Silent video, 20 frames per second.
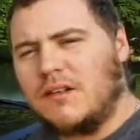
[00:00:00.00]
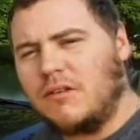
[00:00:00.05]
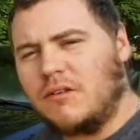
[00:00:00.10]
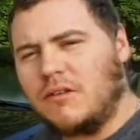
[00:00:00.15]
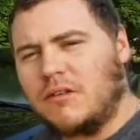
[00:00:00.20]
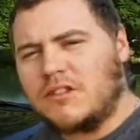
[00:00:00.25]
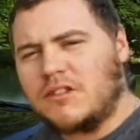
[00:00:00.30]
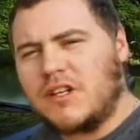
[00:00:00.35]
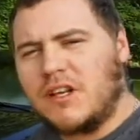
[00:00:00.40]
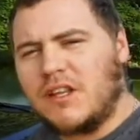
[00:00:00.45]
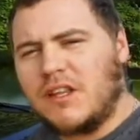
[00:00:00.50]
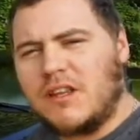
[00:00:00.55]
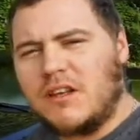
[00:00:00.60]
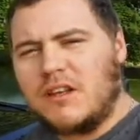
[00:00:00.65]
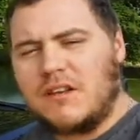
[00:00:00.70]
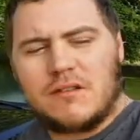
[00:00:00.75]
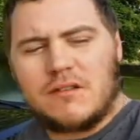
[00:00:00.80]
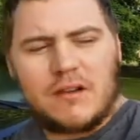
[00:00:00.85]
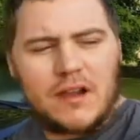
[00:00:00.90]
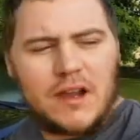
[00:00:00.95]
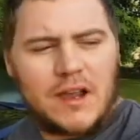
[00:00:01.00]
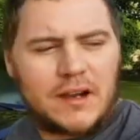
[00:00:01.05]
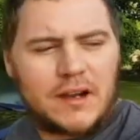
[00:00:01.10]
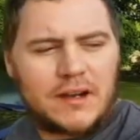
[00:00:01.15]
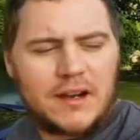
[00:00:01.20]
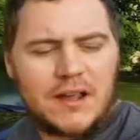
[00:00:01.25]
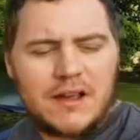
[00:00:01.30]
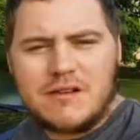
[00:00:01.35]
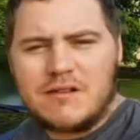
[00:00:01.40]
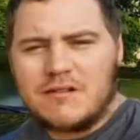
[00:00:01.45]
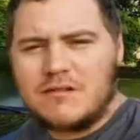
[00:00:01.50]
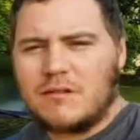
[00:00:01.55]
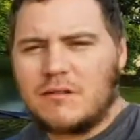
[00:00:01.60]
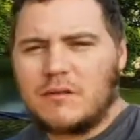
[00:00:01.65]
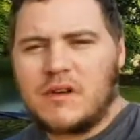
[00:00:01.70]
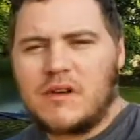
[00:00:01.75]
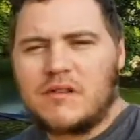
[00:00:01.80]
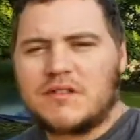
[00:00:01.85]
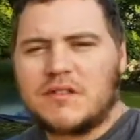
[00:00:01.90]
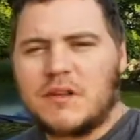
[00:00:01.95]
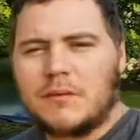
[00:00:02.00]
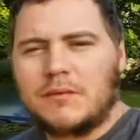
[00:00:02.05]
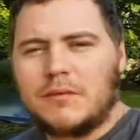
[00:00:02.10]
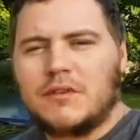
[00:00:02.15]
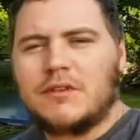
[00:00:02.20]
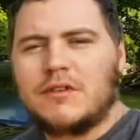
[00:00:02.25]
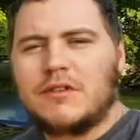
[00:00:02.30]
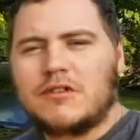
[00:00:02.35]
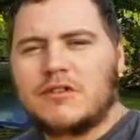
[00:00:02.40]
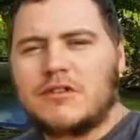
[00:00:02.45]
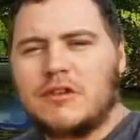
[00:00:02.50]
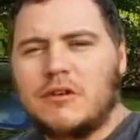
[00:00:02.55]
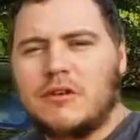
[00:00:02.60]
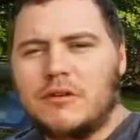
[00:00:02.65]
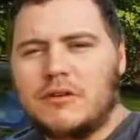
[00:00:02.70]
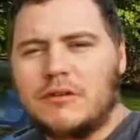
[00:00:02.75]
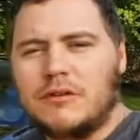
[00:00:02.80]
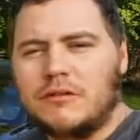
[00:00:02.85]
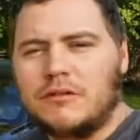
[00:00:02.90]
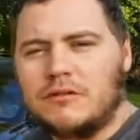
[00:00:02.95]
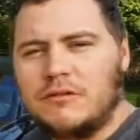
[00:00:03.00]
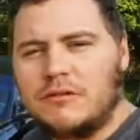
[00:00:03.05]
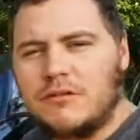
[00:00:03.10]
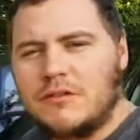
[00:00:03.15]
We're chilling, we're hanging out. We have something to show you.